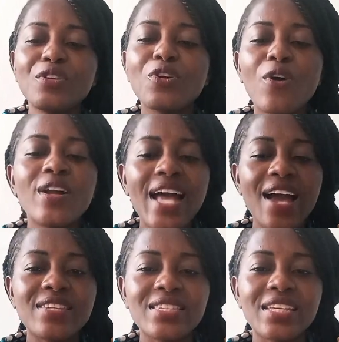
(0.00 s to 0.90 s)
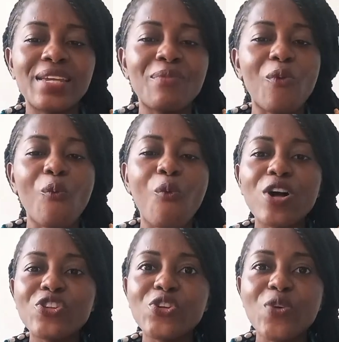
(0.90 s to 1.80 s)
God asked him,
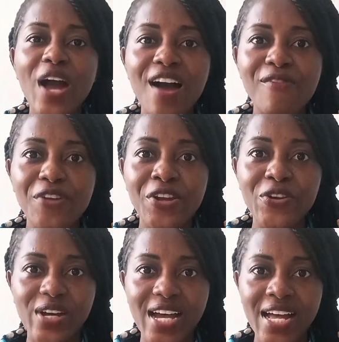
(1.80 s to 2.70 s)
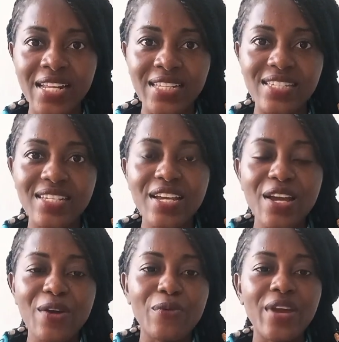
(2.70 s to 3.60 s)
"What do you have in your hand?"
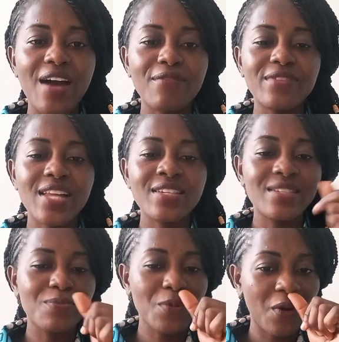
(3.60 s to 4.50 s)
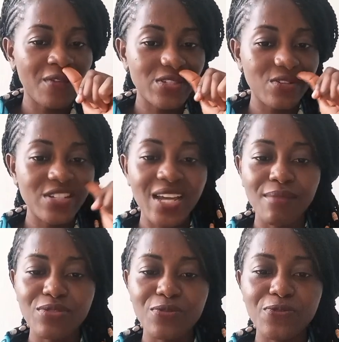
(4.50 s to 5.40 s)
That is the book of Exodus
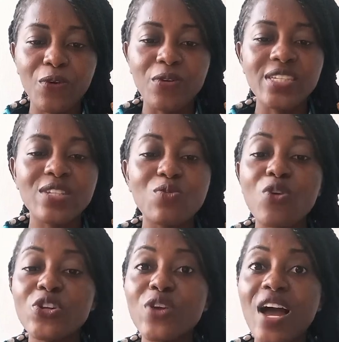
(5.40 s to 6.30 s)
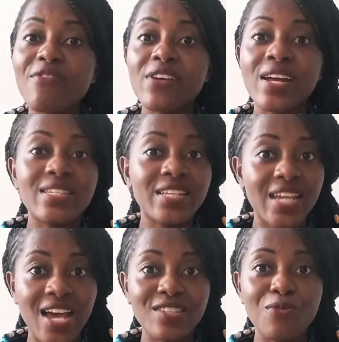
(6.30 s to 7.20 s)
chapter 4. He said, "What do you have in your hand?" He said,
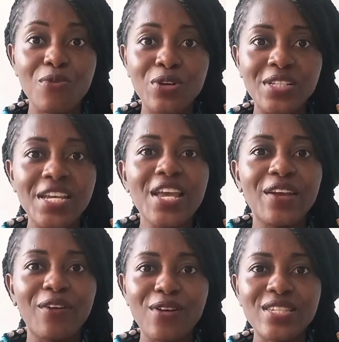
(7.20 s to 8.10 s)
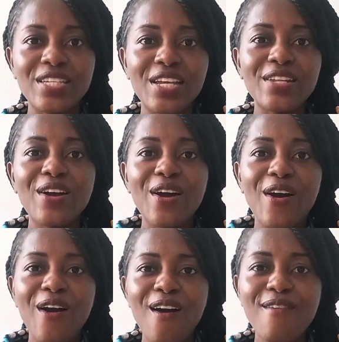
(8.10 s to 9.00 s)
"You have the rod." God said,
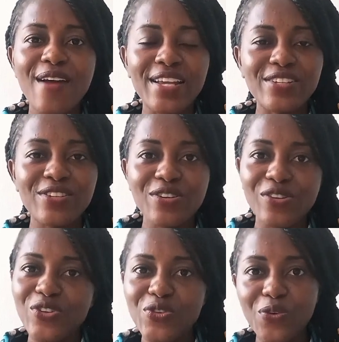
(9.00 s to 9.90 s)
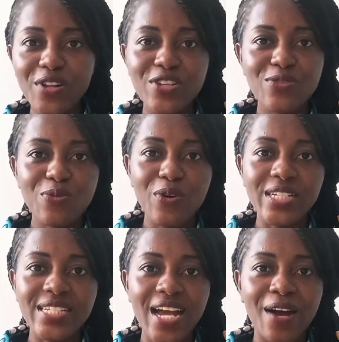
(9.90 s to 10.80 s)
"All right, throw this
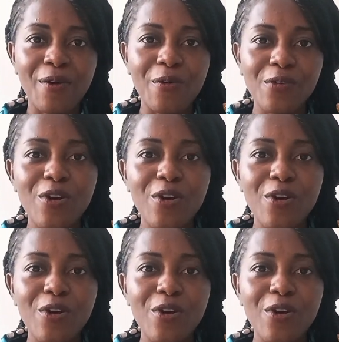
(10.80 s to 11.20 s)
rod down."